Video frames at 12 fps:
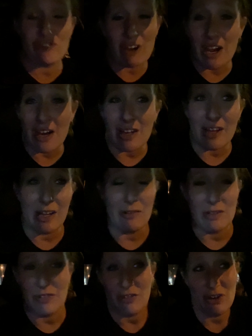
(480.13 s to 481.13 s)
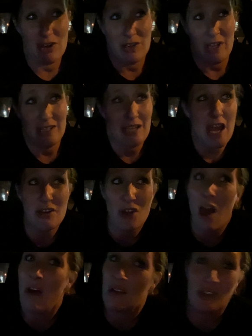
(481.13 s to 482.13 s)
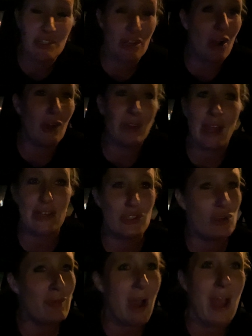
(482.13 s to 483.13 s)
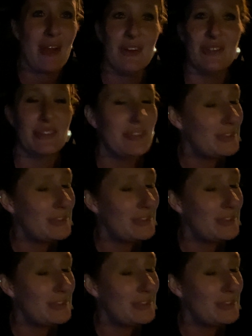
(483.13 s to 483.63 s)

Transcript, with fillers: Grill. It was for like ten dollars to go like two miles.